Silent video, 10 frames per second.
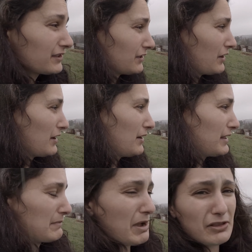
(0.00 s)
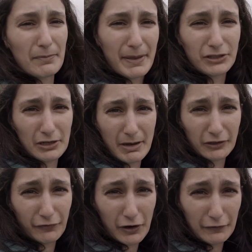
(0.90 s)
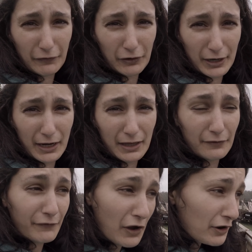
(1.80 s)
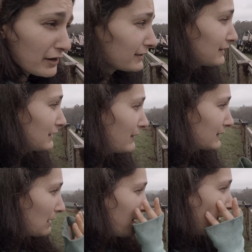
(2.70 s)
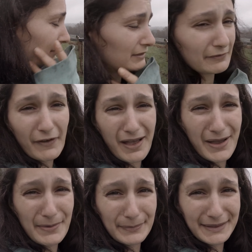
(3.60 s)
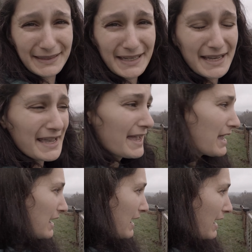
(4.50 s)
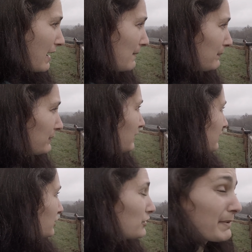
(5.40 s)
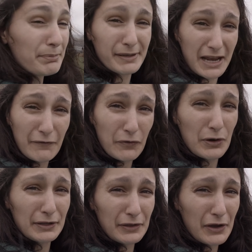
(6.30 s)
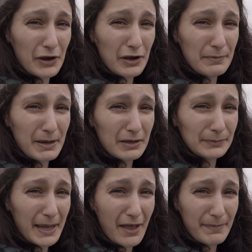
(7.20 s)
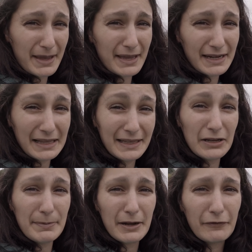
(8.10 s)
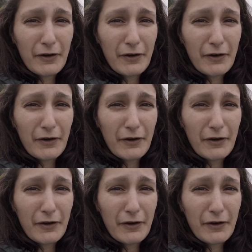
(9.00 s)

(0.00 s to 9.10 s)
so there might not be too much food for it in the forest, so it's come out into the farms. Um, there should be plenty of water though, because we have been getting a little bit of